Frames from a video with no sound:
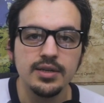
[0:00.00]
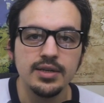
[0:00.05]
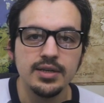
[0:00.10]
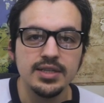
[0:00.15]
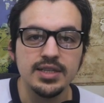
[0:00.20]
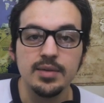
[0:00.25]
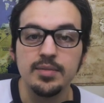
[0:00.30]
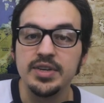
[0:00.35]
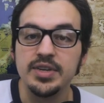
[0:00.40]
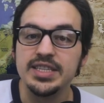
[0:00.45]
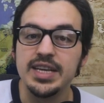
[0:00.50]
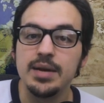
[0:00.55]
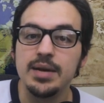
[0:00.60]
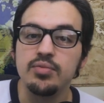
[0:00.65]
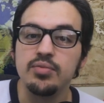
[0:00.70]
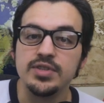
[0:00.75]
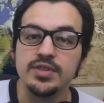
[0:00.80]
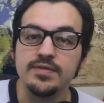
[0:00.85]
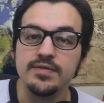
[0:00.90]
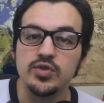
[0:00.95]
Some
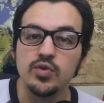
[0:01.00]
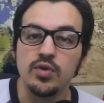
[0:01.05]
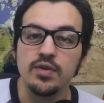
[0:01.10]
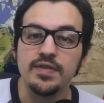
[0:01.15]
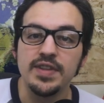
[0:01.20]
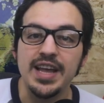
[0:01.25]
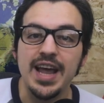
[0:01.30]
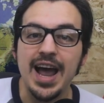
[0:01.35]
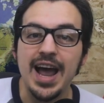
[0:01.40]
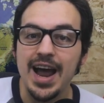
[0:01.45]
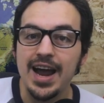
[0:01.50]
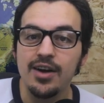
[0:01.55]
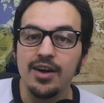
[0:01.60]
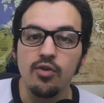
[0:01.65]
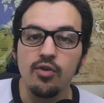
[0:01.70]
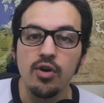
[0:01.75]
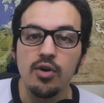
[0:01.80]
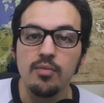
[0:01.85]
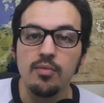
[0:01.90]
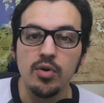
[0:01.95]
examples of sort of the
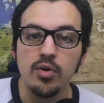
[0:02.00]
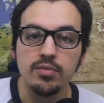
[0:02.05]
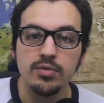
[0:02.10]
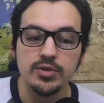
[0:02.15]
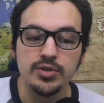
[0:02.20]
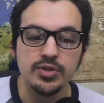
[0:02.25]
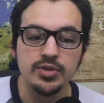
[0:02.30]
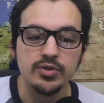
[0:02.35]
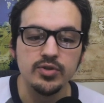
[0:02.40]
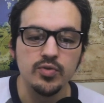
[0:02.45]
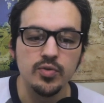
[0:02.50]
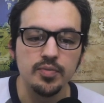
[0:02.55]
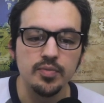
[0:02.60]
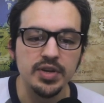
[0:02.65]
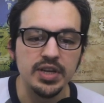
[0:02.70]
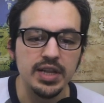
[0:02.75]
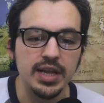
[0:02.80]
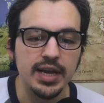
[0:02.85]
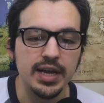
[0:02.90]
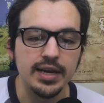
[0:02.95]
aggro mobile suits would
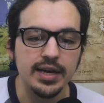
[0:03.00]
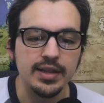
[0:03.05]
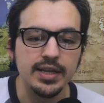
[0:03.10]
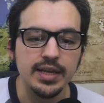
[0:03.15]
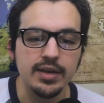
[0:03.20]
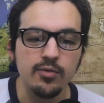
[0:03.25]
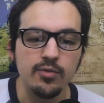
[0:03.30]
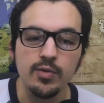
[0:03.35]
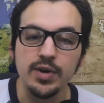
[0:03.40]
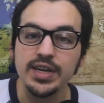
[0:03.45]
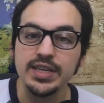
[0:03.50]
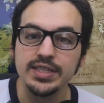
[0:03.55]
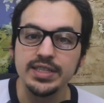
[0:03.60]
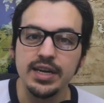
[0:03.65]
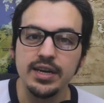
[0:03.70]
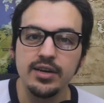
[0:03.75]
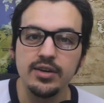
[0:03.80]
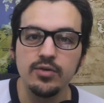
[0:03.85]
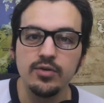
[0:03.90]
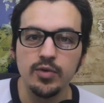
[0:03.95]
be like the
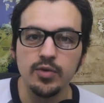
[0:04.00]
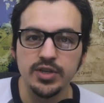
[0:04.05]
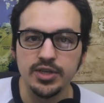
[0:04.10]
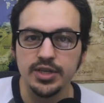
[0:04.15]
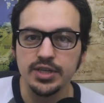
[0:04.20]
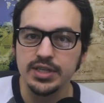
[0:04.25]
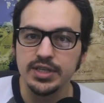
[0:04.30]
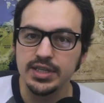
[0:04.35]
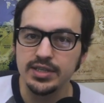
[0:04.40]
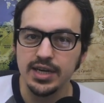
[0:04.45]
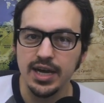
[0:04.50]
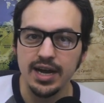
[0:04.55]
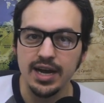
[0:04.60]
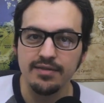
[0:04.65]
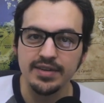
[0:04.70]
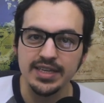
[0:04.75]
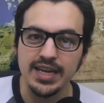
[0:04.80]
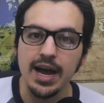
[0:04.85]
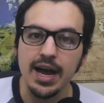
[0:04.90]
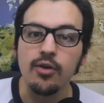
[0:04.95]
Rizel, which is kind of
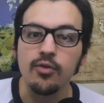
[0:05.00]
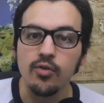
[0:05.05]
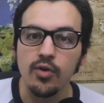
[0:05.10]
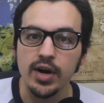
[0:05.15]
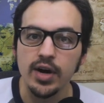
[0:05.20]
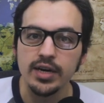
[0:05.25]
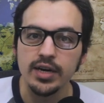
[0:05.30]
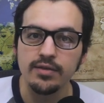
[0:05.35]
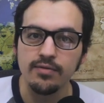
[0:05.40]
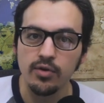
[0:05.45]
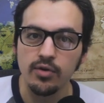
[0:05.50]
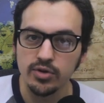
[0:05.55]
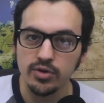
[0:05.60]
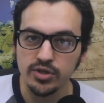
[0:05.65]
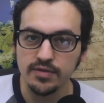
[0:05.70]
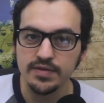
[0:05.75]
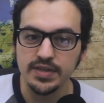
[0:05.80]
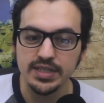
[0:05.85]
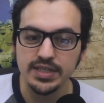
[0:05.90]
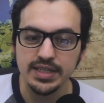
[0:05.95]
a downgraded version
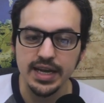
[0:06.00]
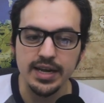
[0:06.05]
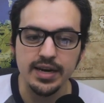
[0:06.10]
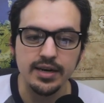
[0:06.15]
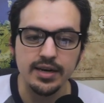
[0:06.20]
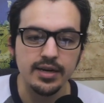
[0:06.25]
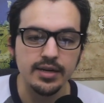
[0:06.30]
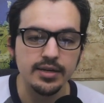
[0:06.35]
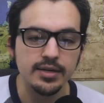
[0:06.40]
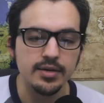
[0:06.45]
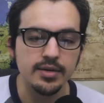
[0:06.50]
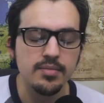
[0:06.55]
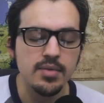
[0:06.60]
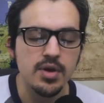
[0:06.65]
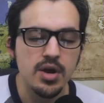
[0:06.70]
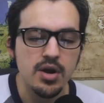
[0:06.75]
of the Zeta Gundam,